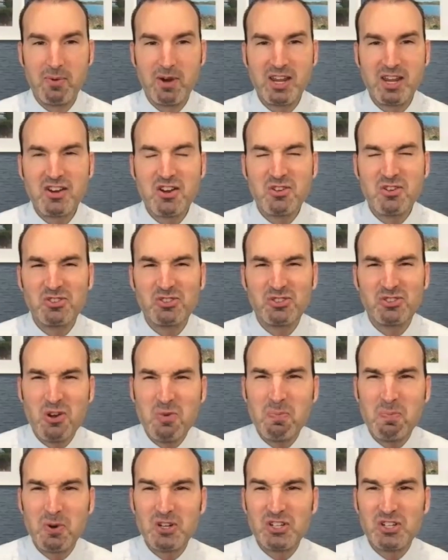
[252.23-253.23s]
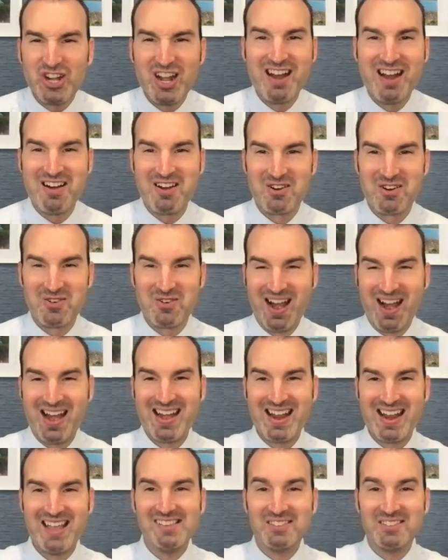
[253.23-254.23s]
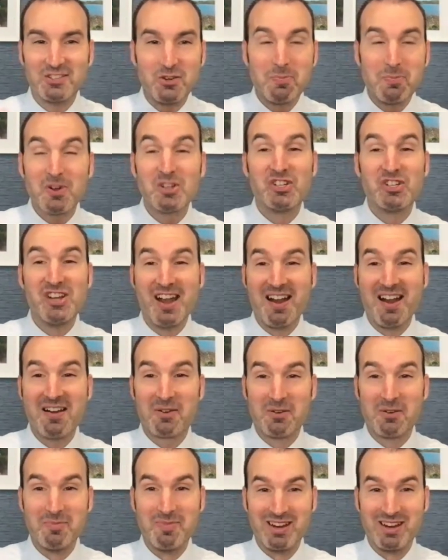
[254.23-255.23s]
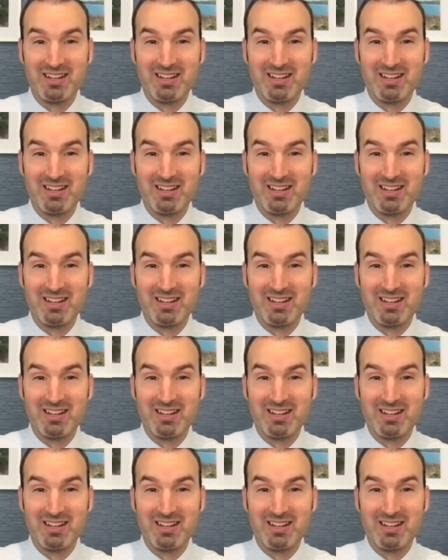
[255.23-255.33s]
we can go super generic right and super generic would be